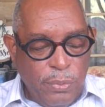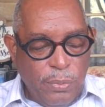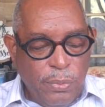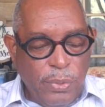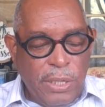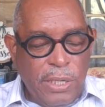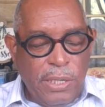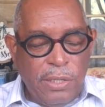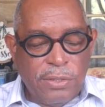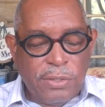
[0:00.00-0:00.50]

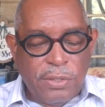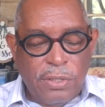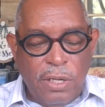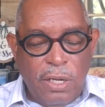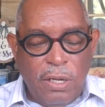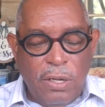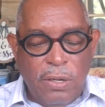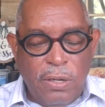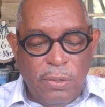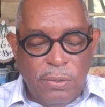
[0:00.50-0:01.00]
what is
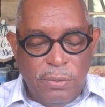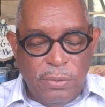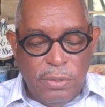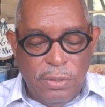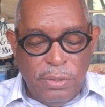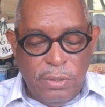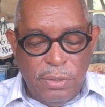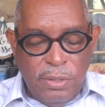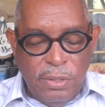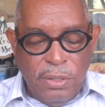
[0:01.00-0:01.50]
called
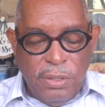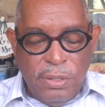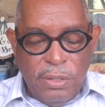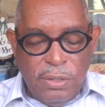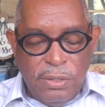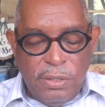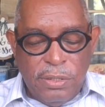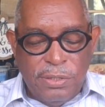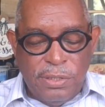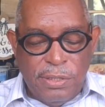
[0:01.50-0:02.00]

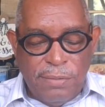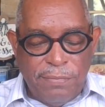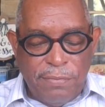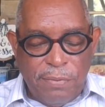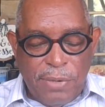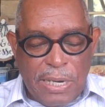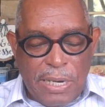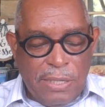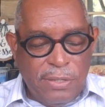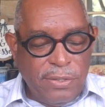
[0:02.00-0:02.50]
the Civil
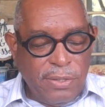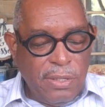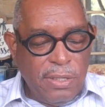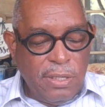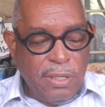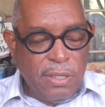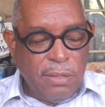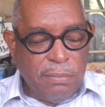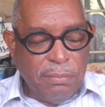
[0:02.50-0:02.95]
Rights